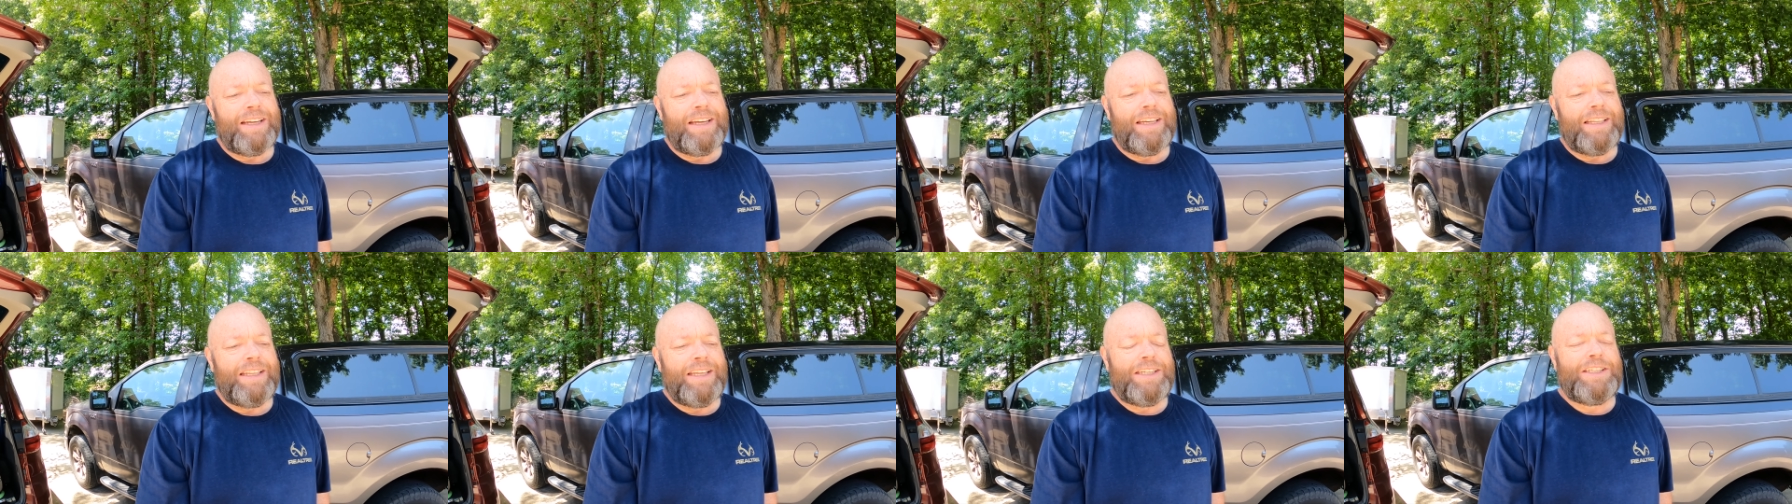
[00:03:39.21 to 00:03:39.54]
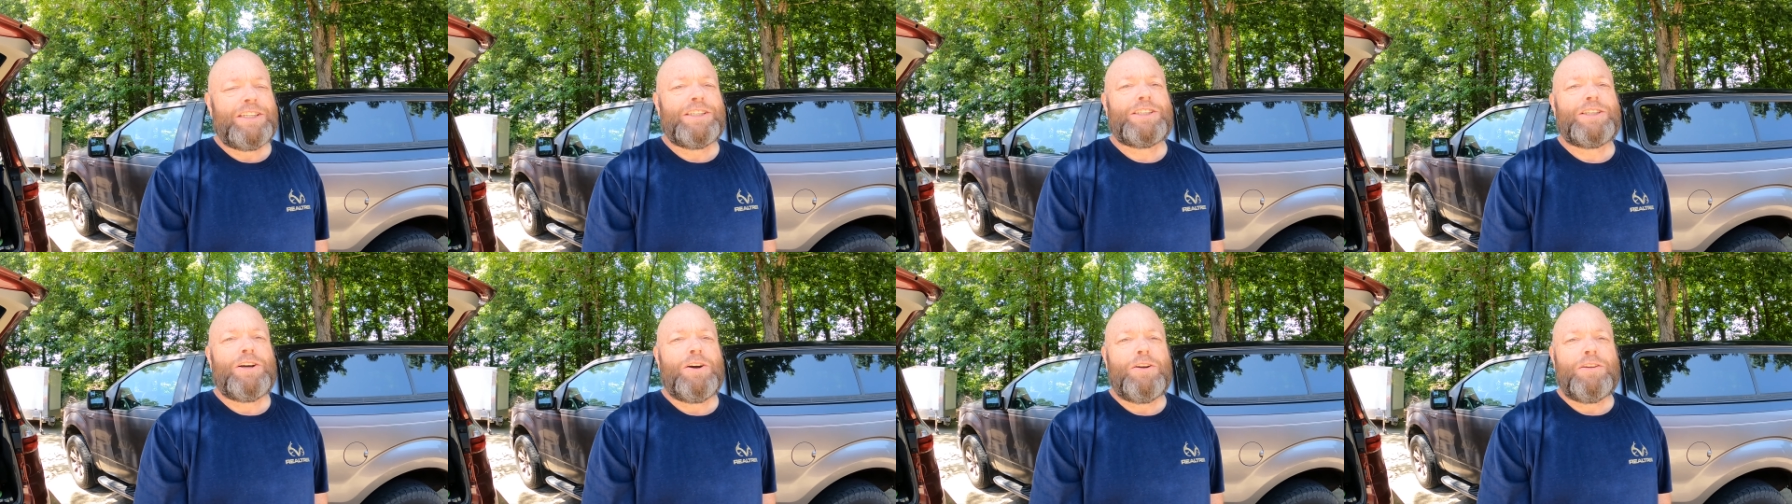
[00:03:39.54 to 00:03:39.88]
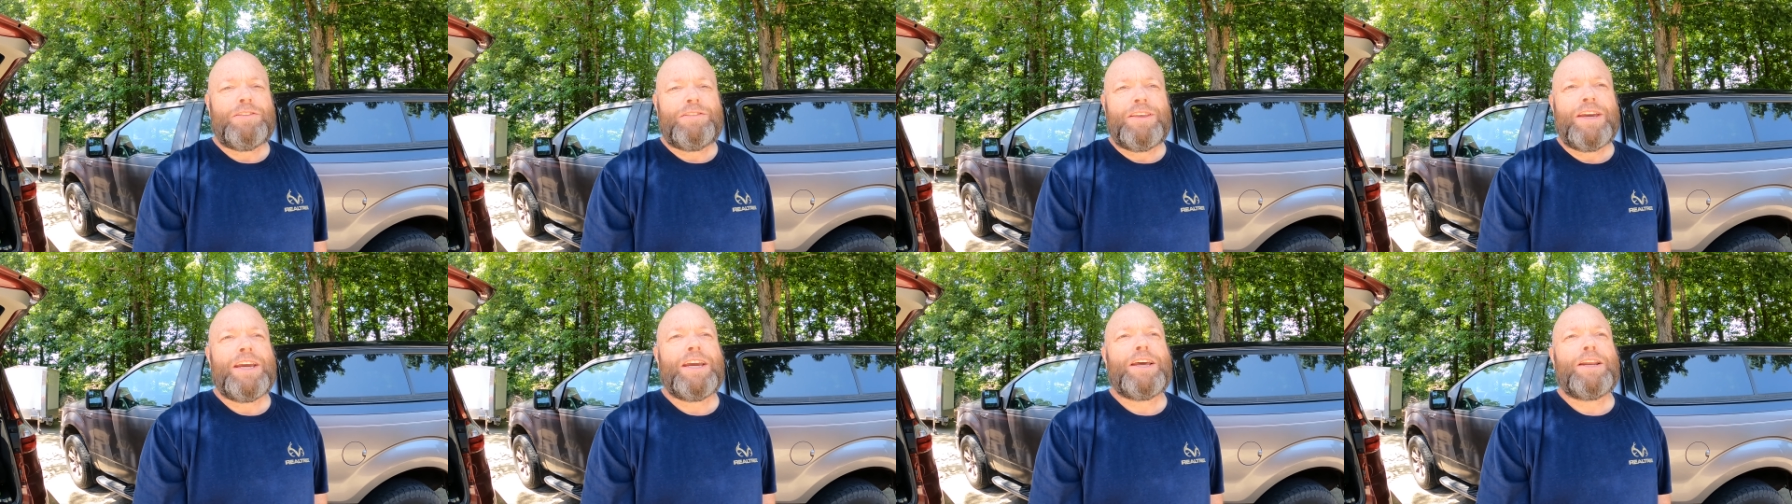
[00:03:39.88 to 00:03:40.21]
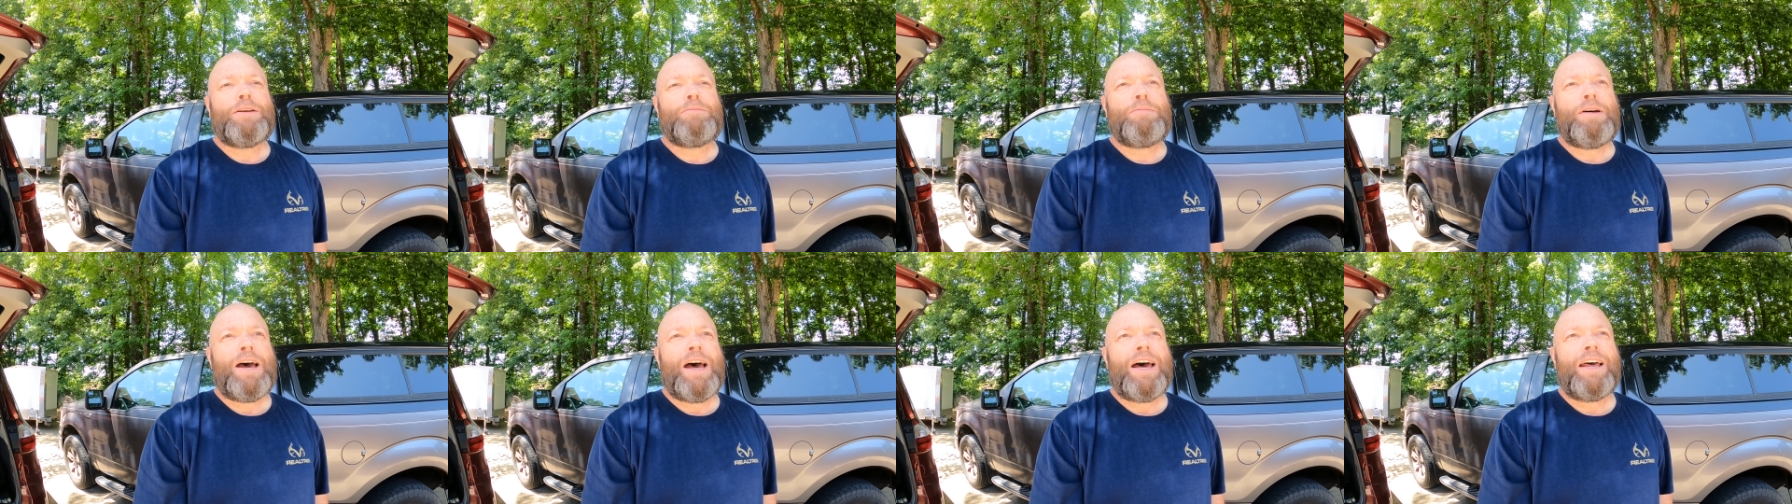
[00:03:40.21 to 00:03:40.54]
And then she started
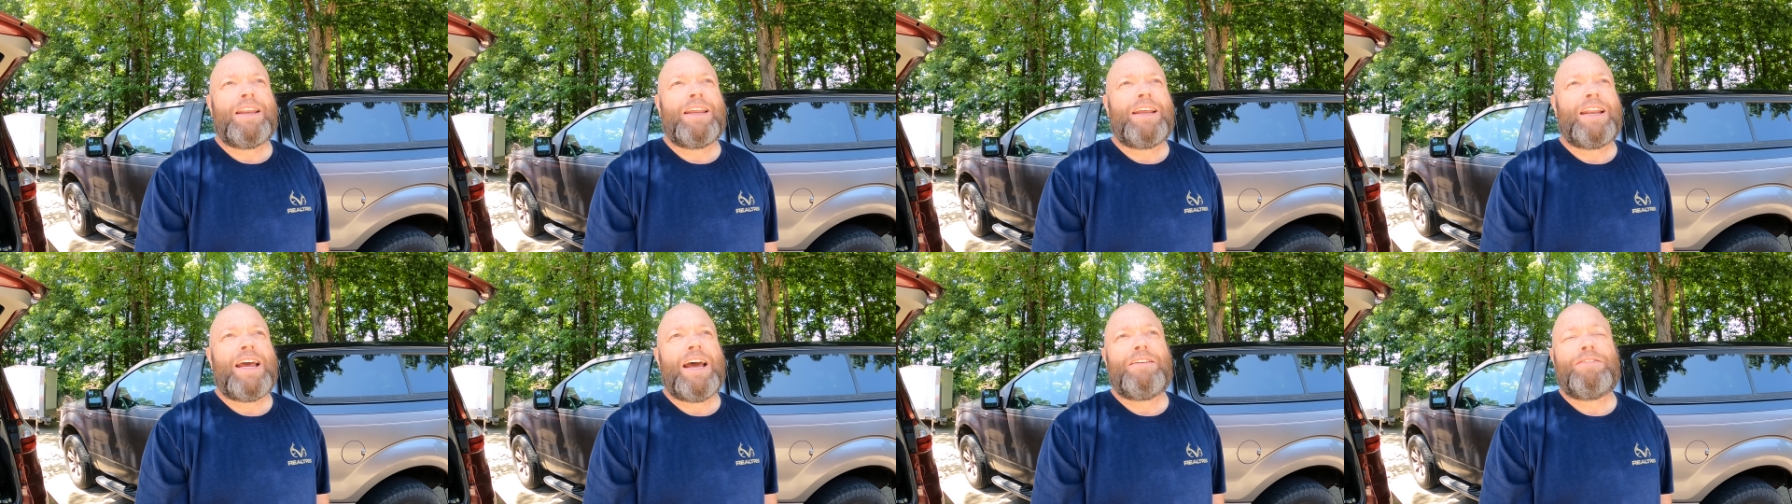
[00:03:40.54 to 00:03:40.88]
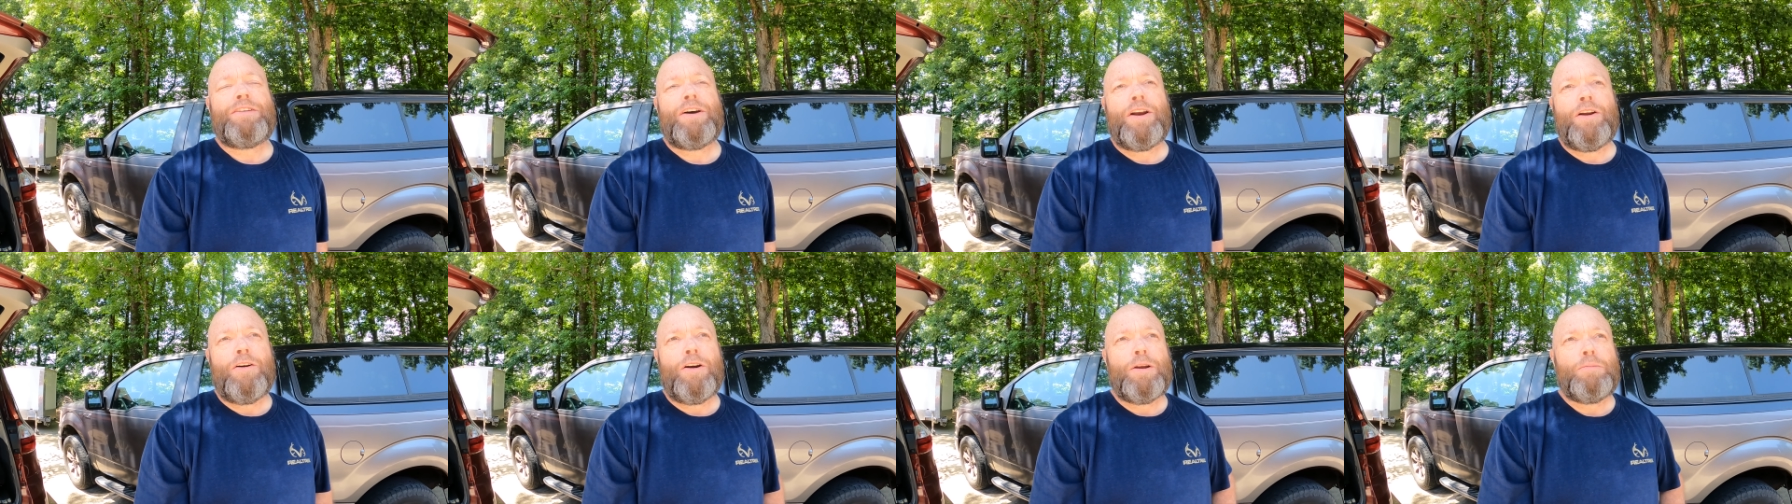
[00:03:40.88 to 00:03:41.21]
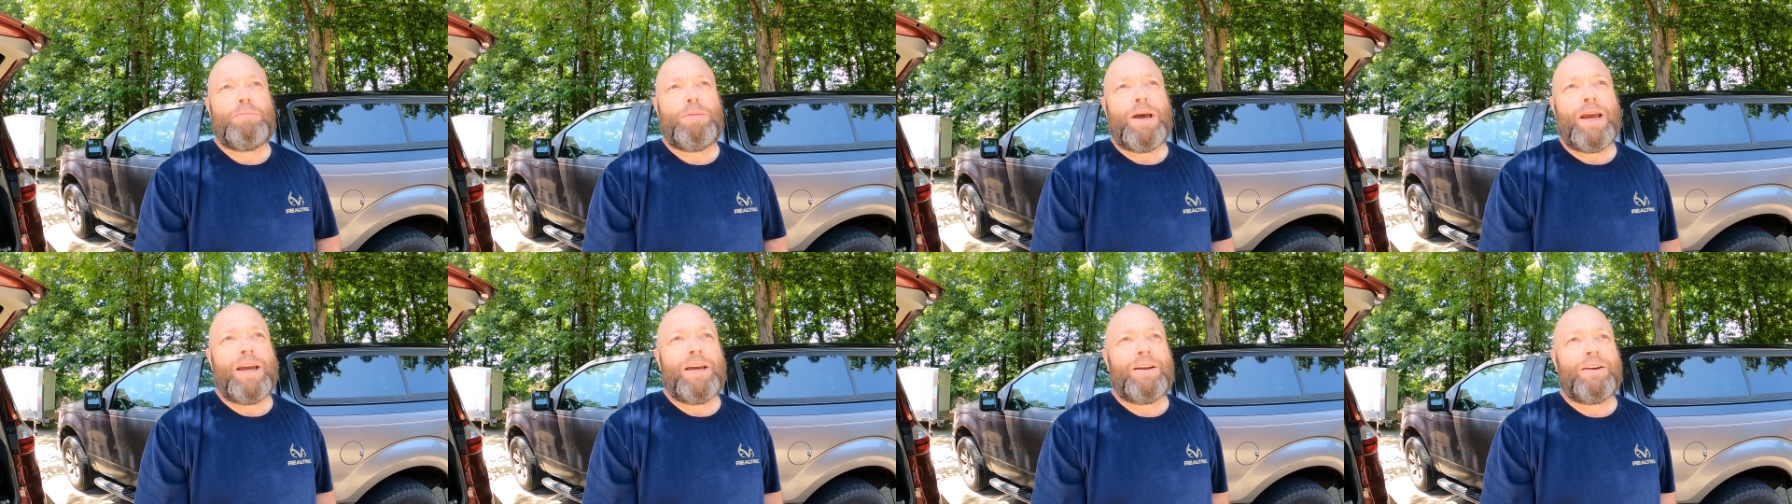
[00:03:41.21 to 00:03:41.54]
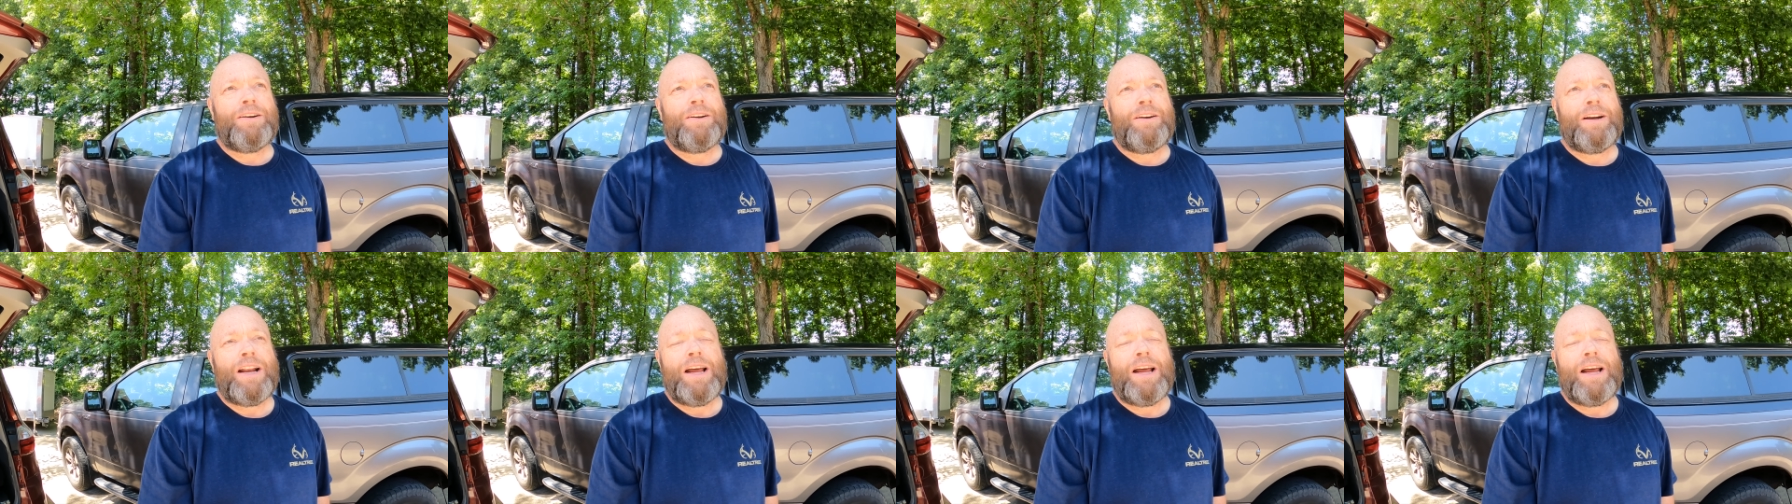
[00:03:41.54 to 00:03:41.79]
thinking about it after I'd already paid her,